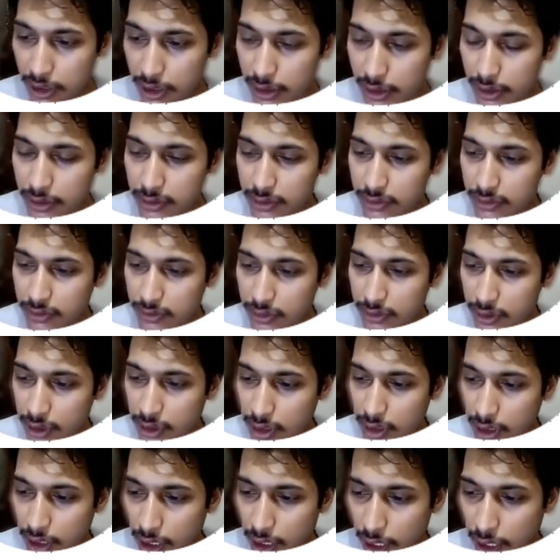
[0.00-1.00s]
and 2 by
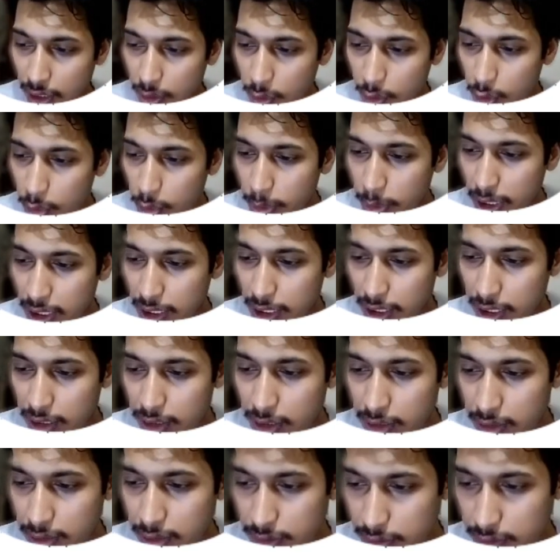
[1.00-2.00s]
10
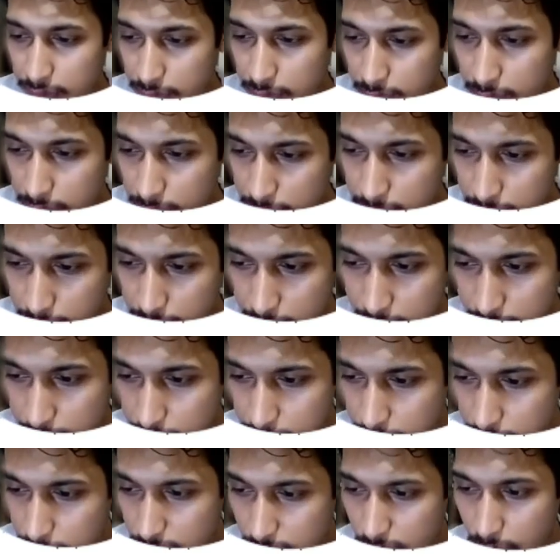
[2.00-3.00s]
is the 0
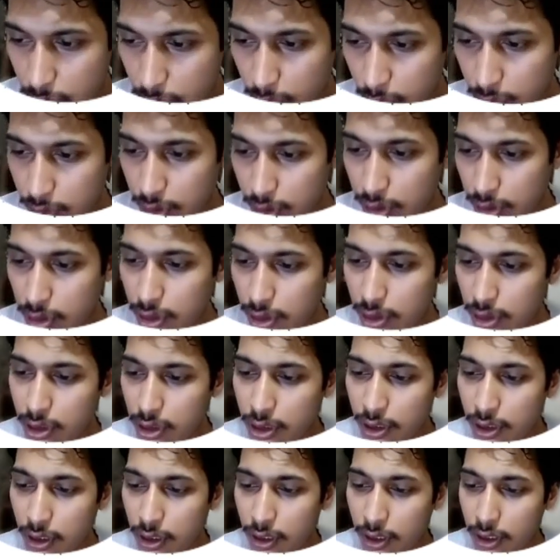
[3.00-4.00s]

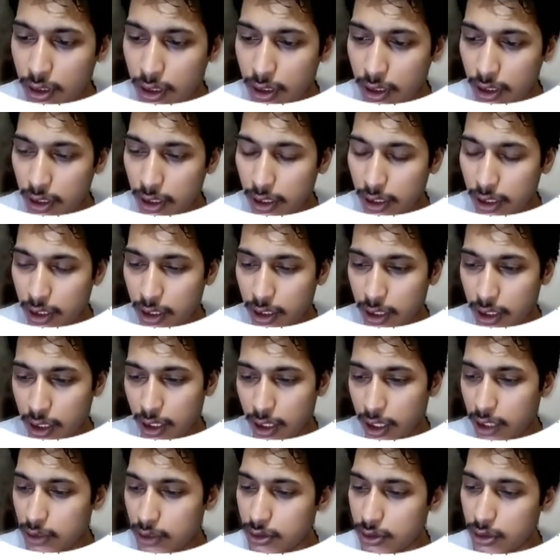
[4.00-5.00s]
and 0 next
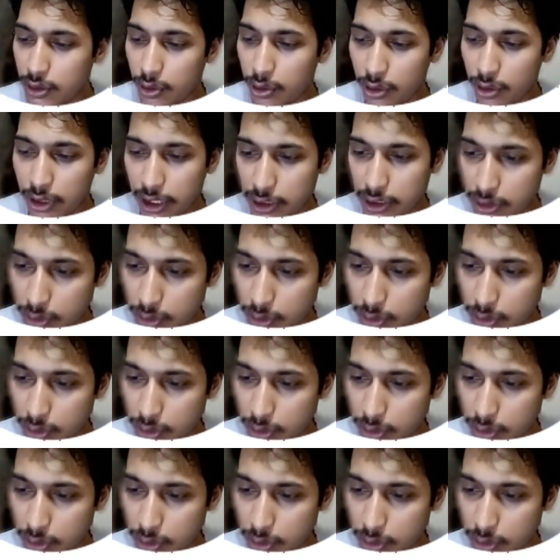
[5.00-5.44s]
going in.